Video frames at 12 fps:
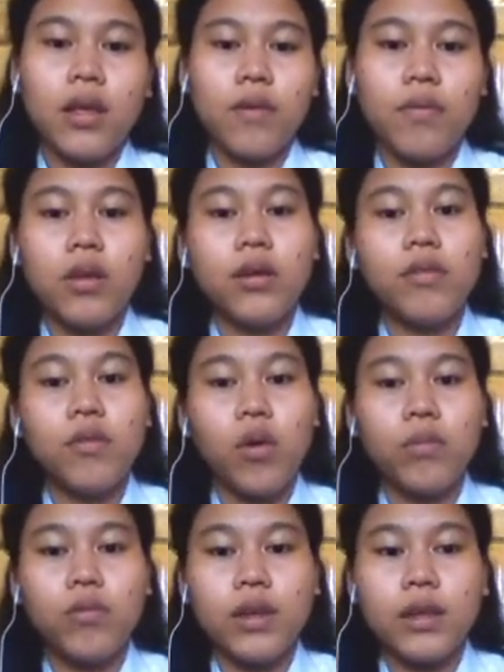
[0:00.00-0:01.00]
If there is no
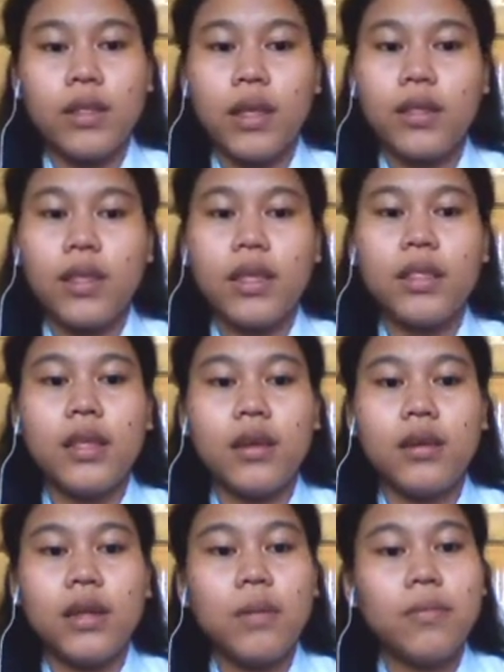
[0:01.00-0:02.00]
object detected,
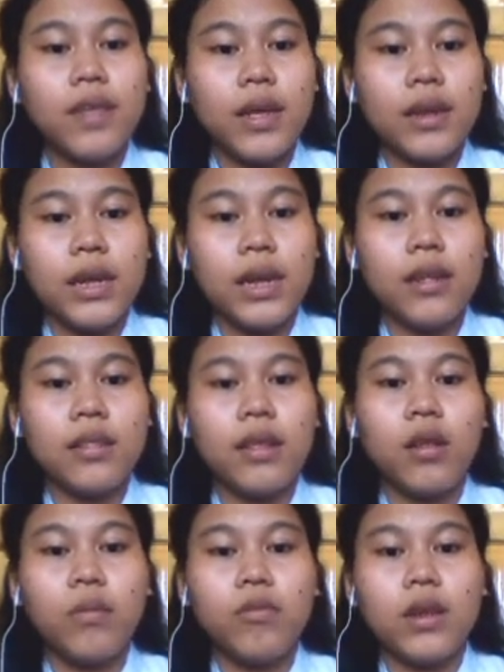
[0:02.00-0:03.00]
then keep scanning
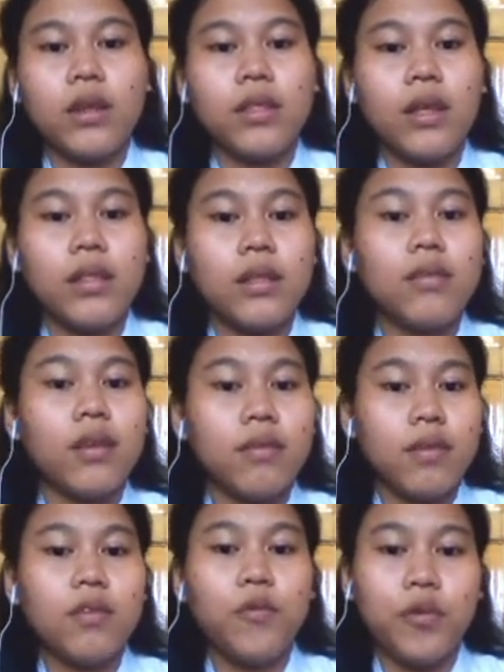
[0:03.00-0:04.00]
until object detected
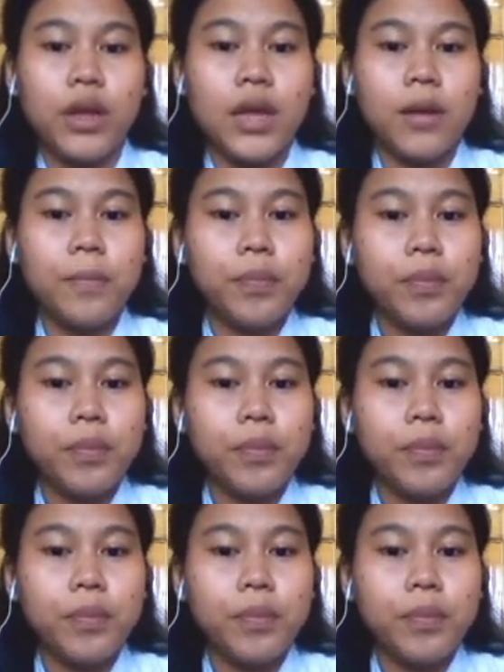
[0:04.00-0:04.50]
successfully.